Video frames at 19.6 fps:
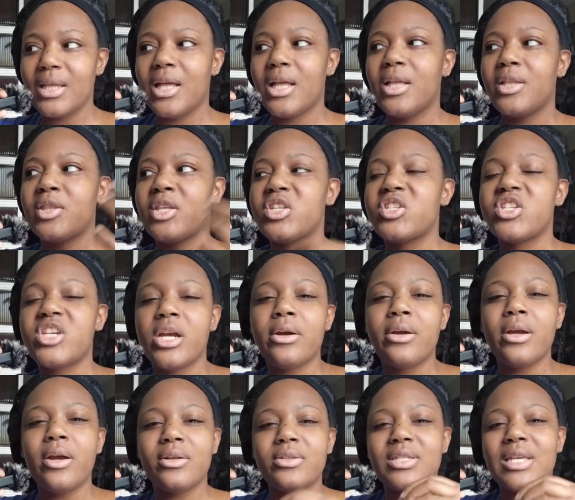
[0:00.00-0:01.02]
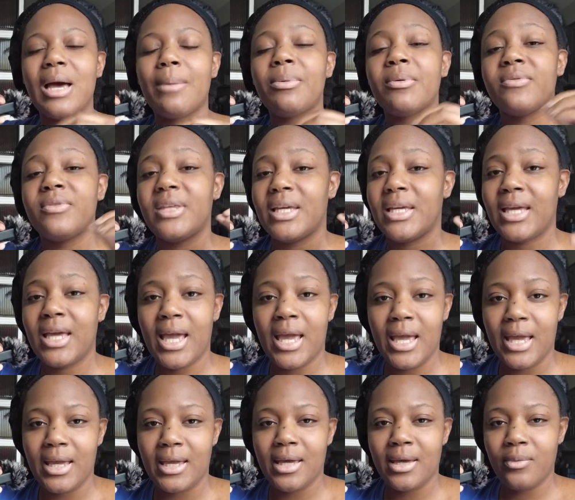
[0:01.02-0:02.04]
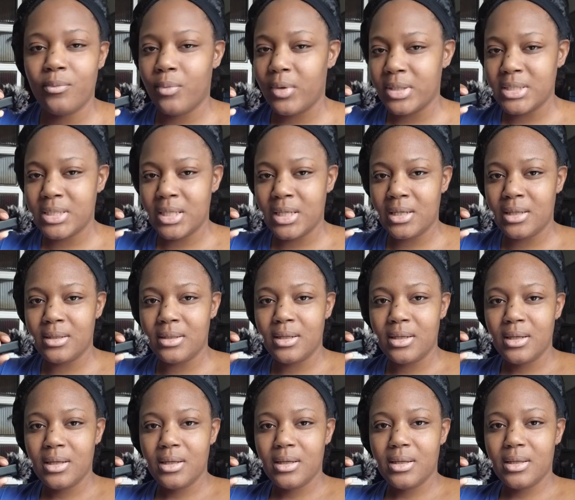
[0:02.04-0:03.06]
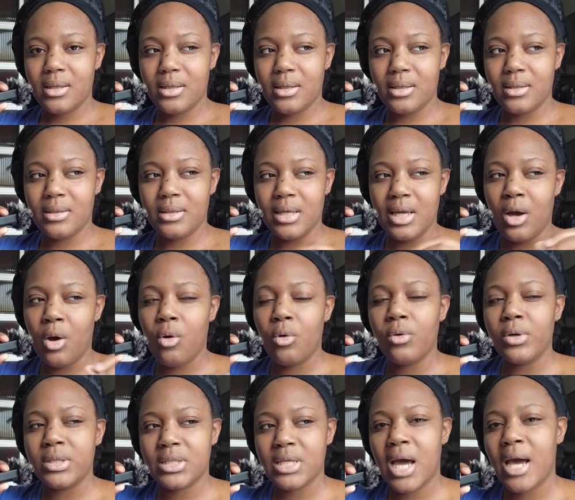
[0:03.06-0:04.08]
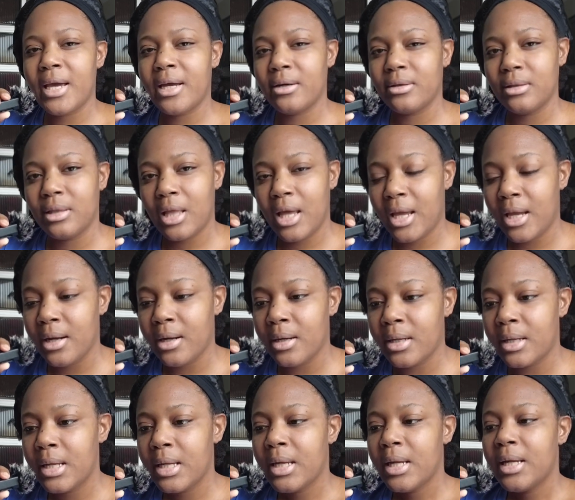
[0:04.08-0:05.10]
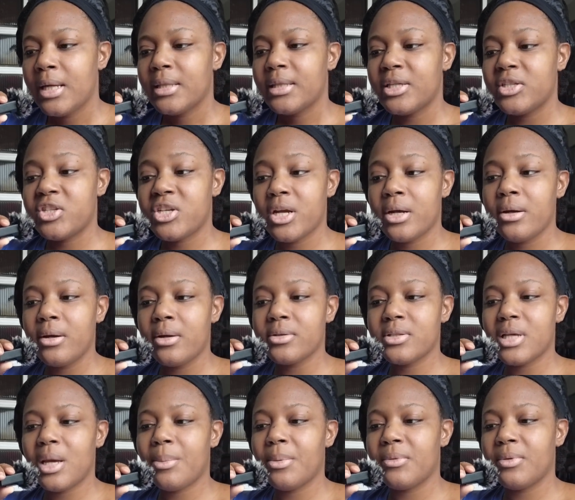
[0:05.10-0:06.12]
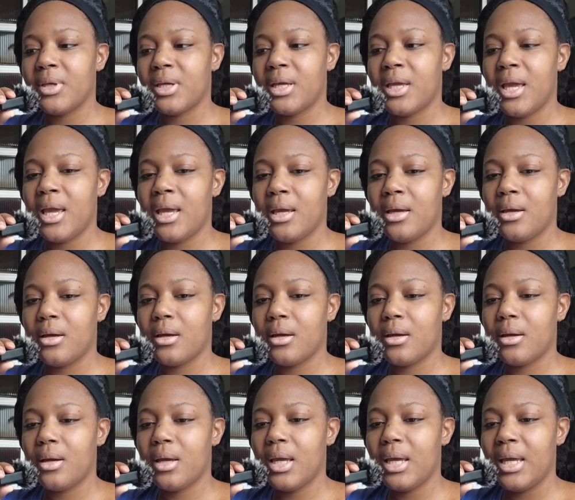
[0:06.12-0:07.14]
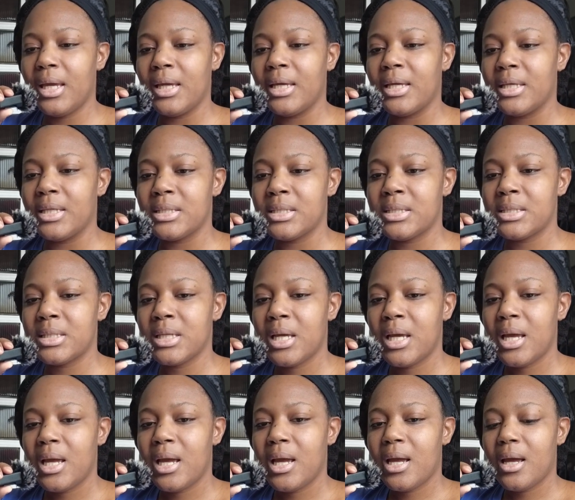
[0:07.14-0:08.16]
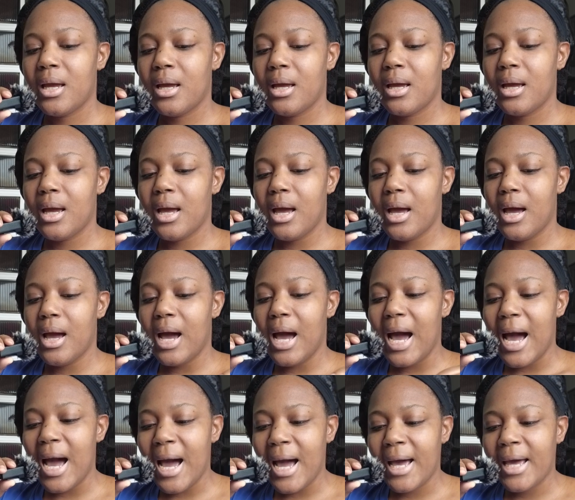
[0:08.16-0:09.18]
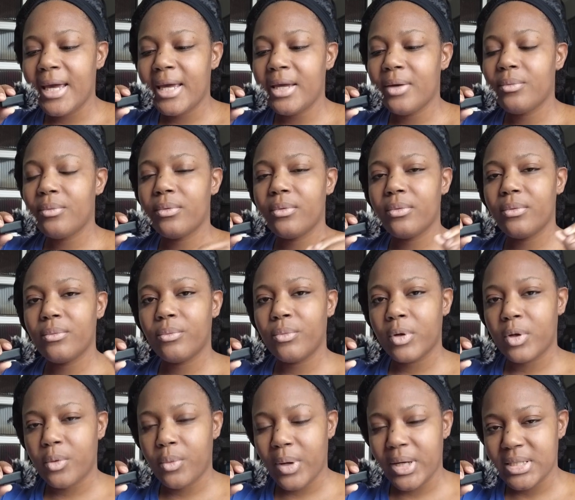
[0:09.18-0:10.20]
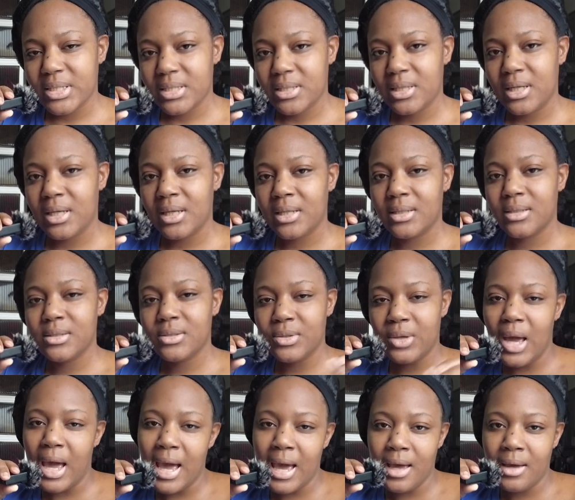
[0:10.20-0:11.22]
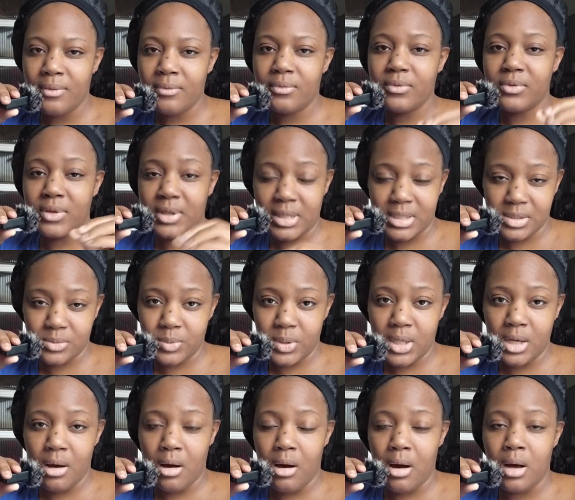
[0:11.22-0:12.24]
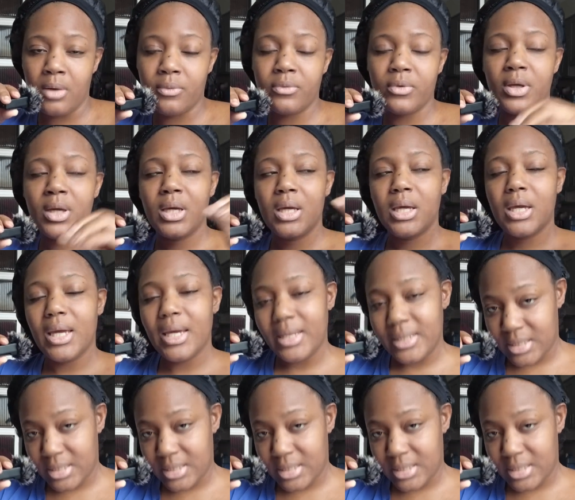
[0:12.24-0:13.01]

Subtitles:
the cherry on top of the cake. It wasn't the whole entire layer. The cherry on top of the cake is I requested to have this week off in